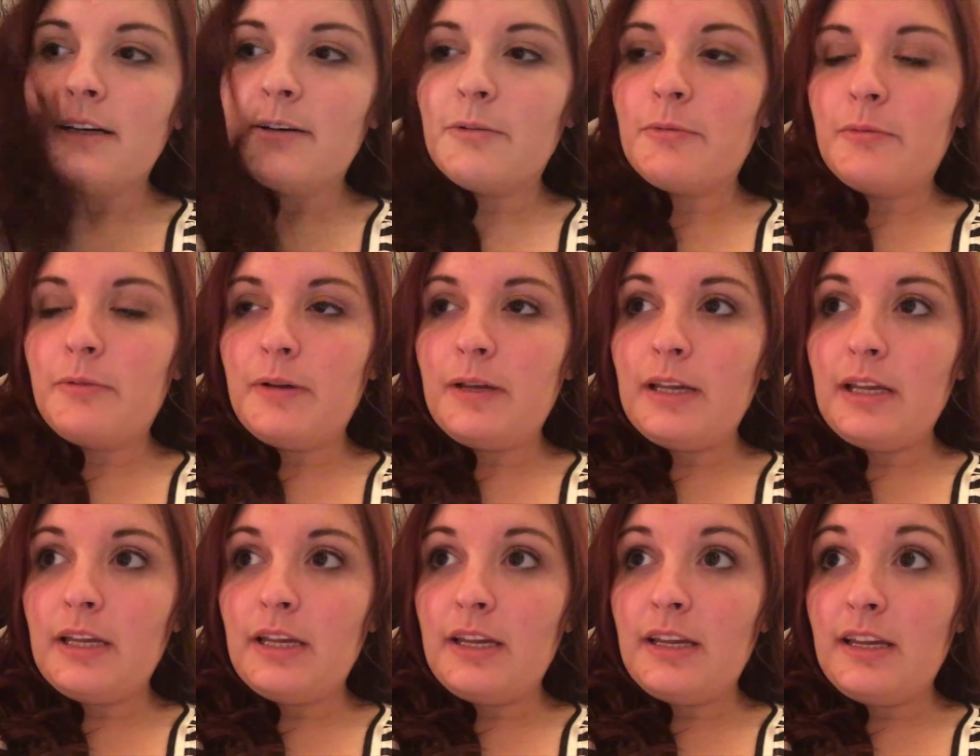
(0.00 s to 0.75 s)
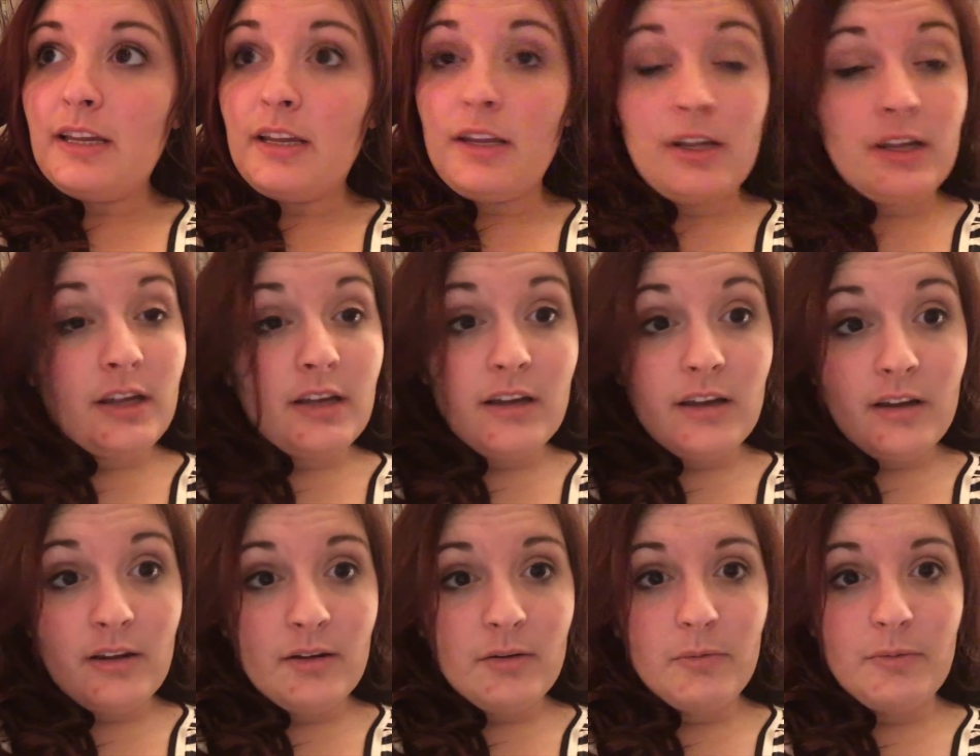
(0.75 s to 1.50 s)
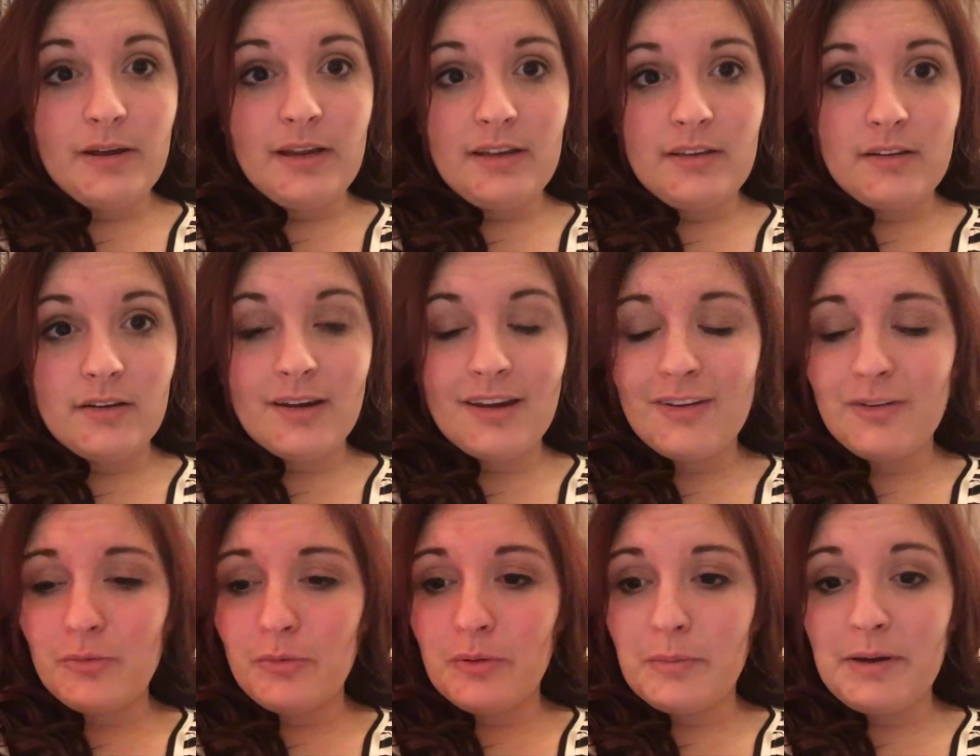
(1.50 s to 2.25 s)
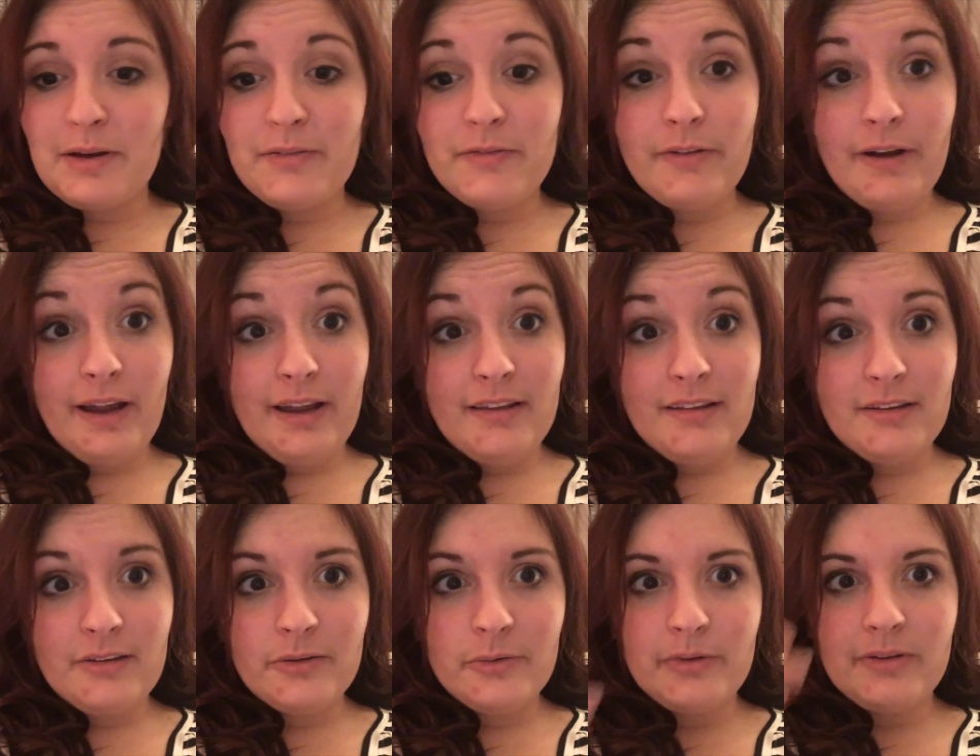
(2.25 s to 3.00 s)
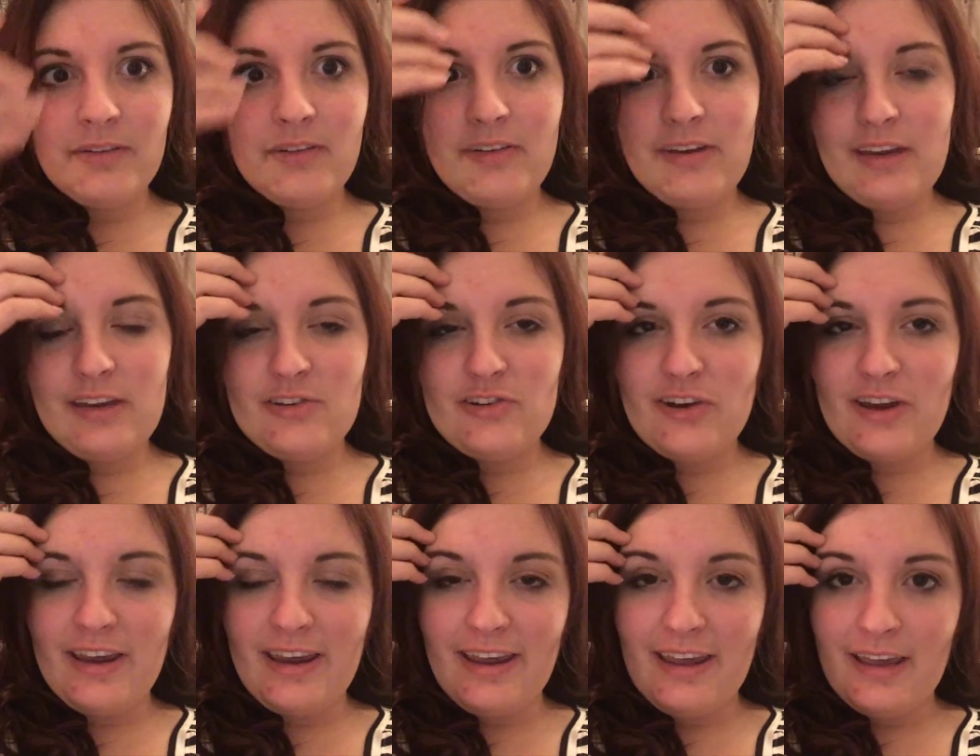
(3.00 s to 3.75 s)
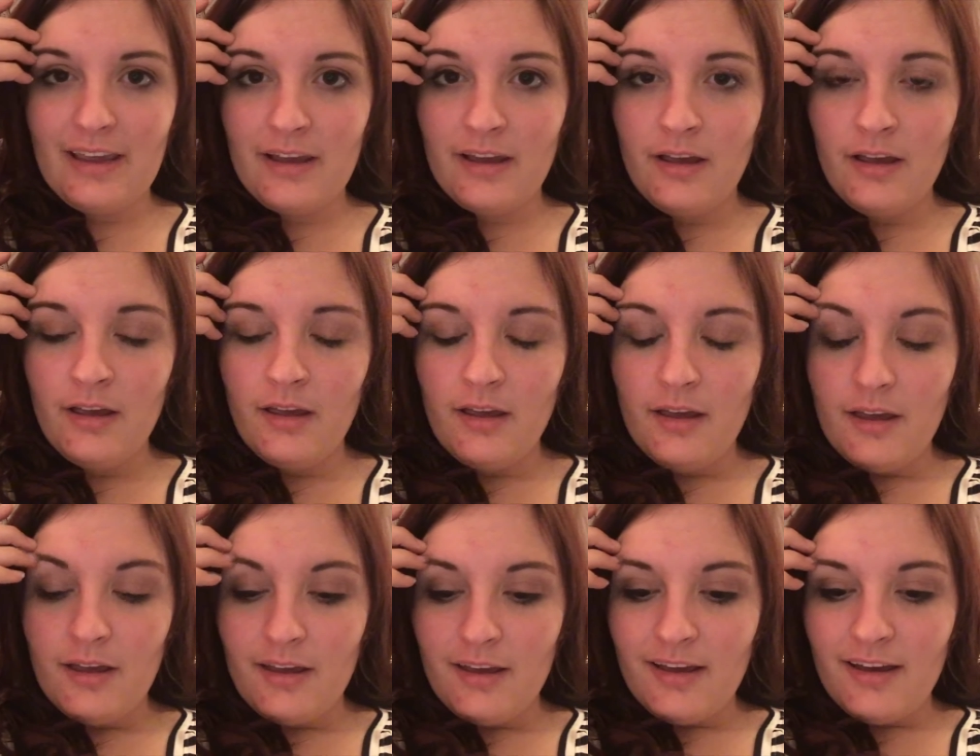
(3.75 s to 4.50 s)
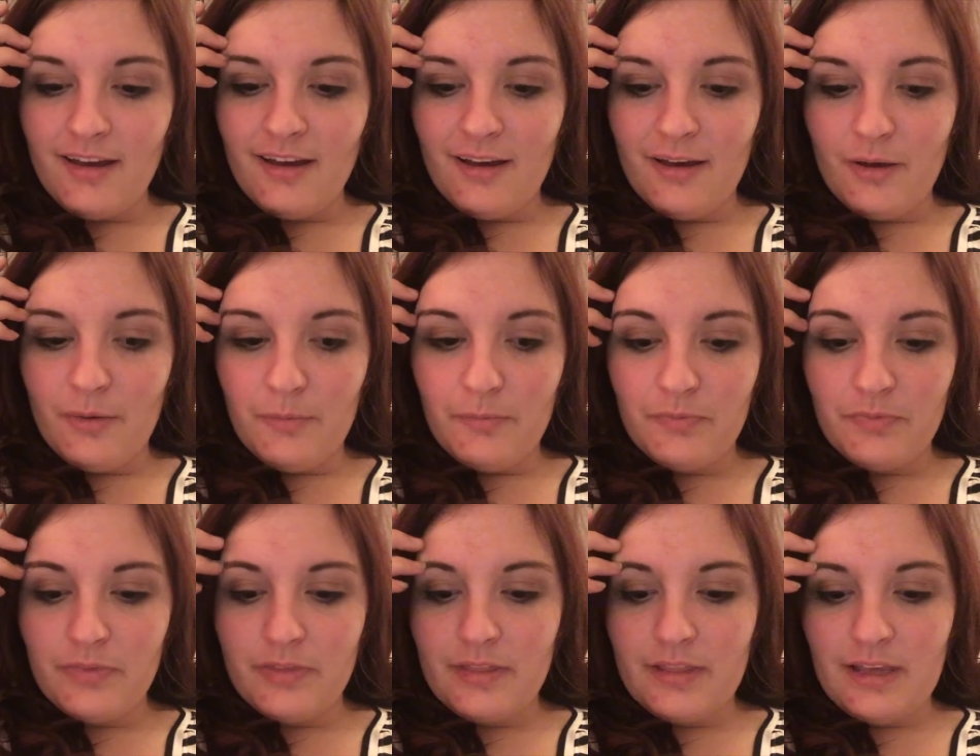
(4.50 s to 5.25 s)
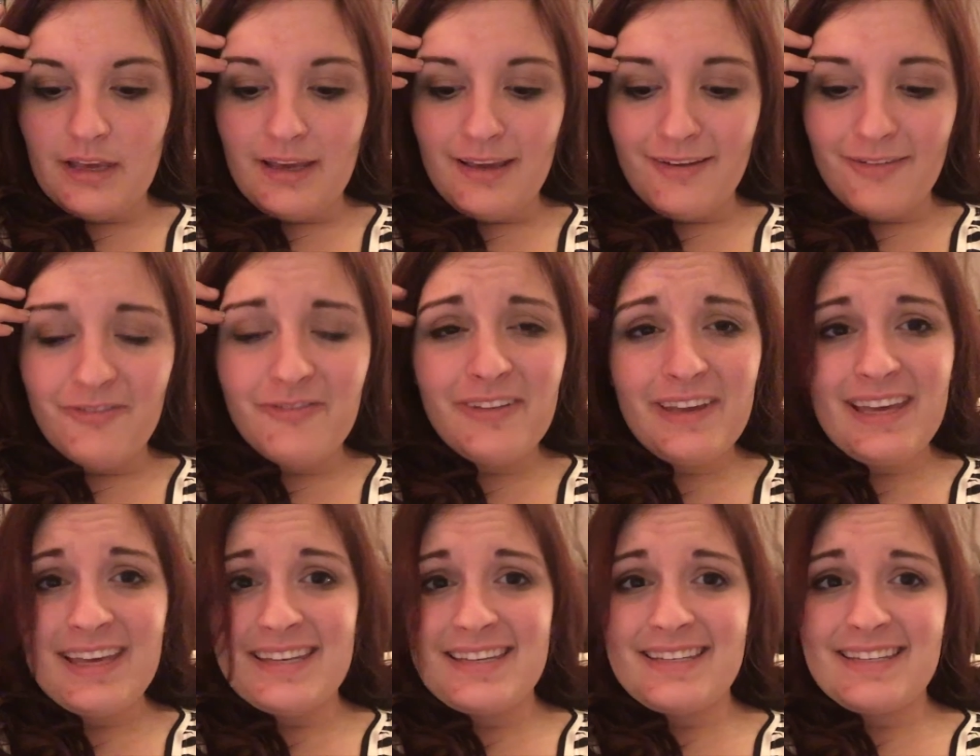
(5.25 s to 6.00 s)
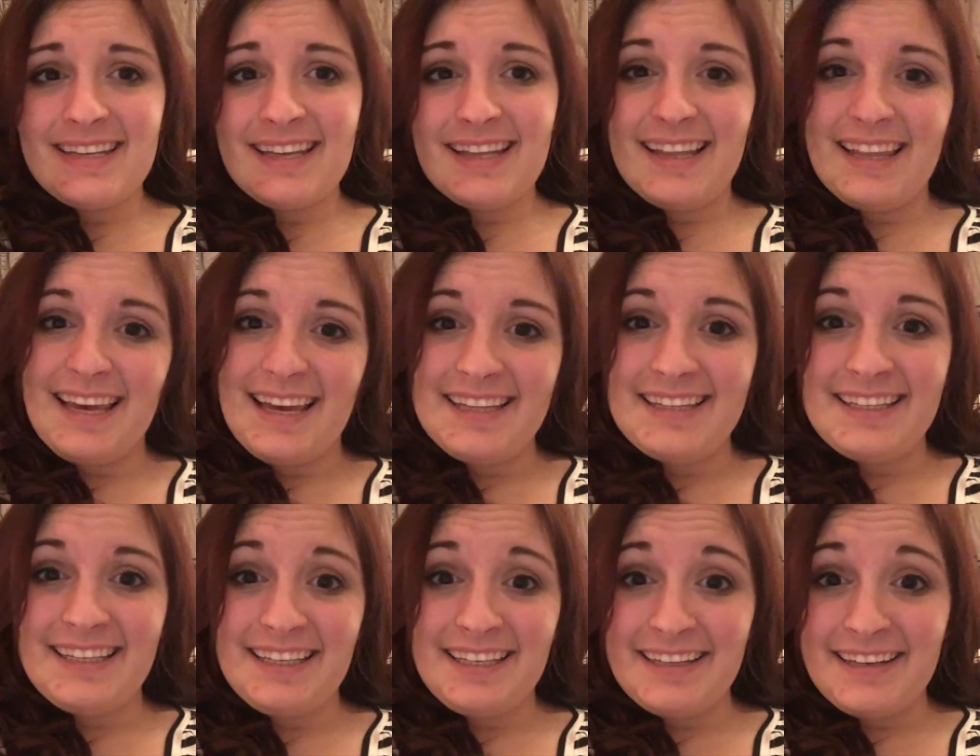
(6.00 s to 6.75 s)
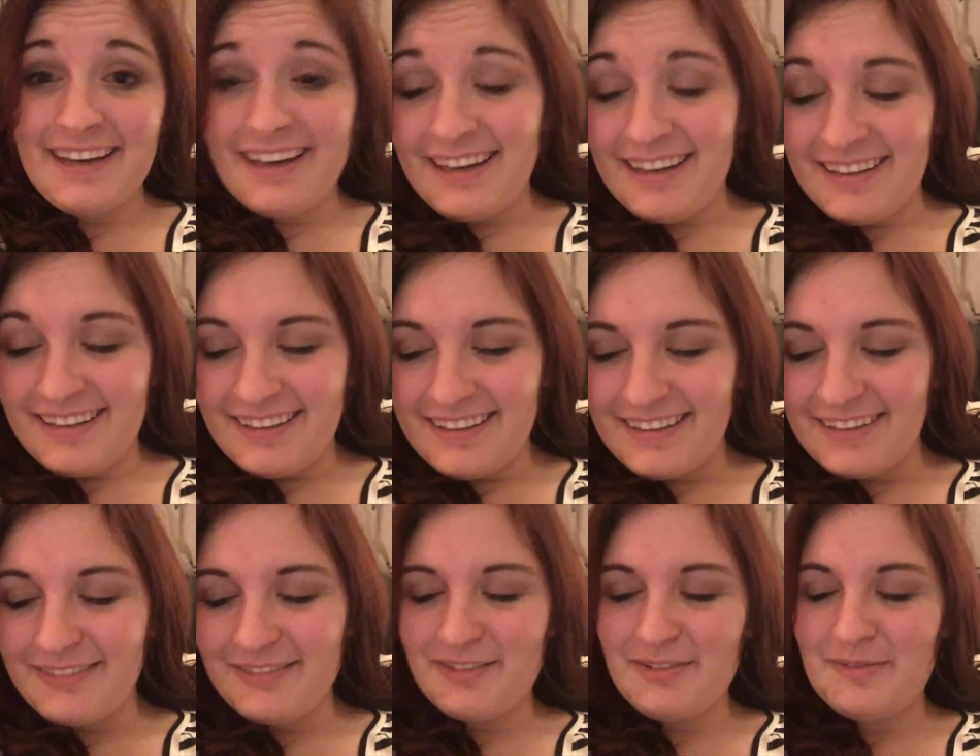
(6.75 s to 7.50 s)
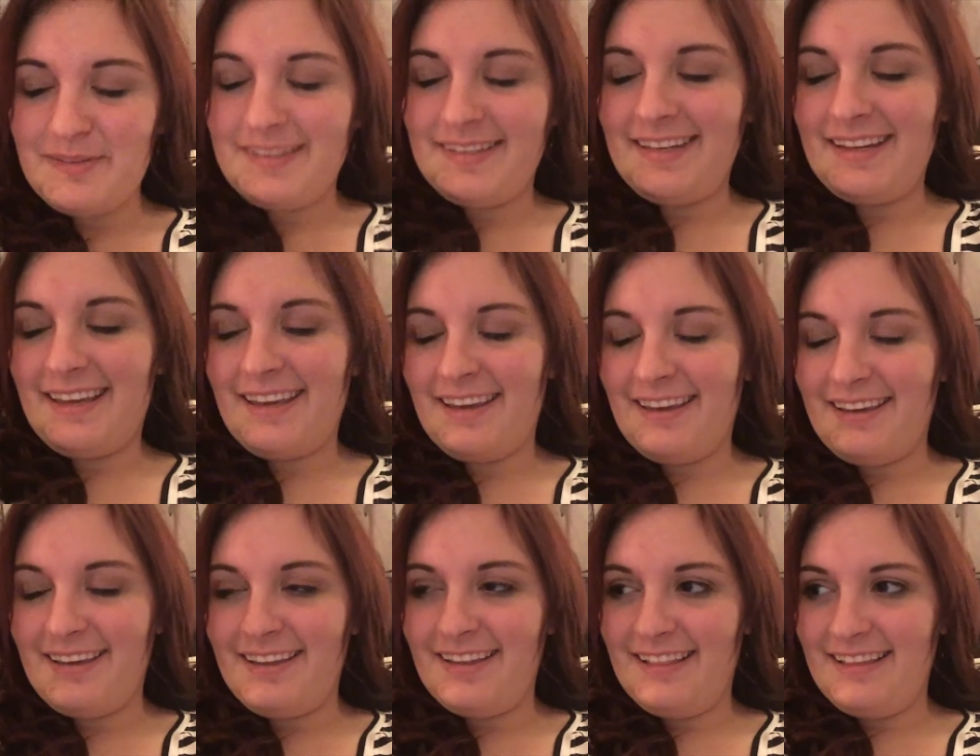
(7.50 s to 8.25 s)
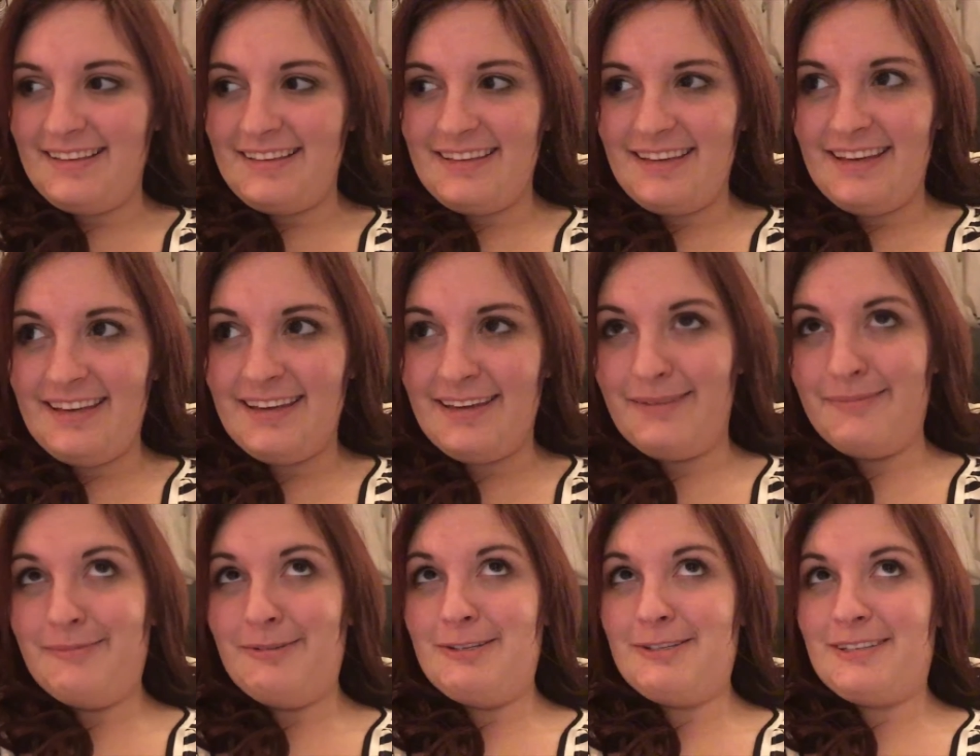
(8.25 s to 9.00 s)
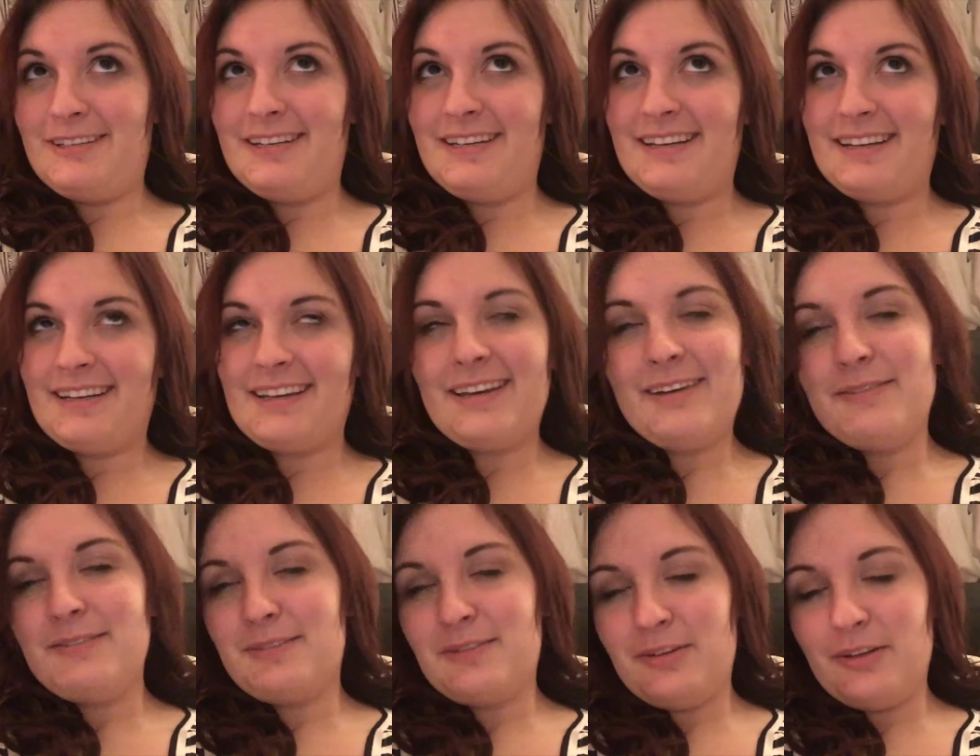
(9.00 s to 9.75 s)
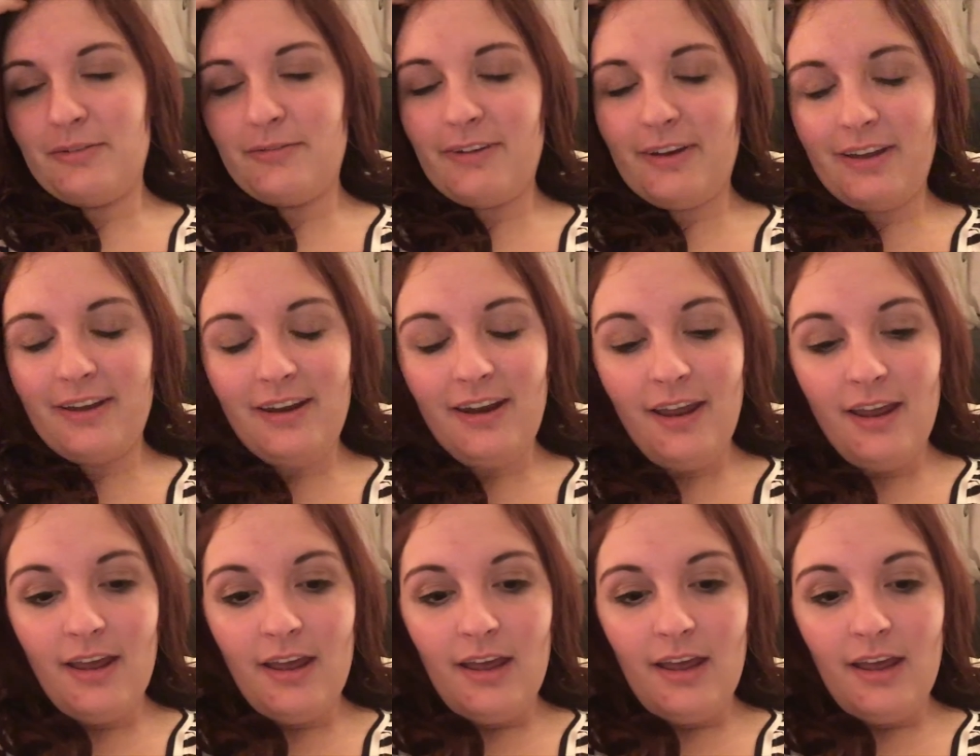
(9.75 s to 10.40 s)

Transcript: we went, because one of my friends was DJing, um, the Fiesta Latina, which was like a Latina music. It was really fun.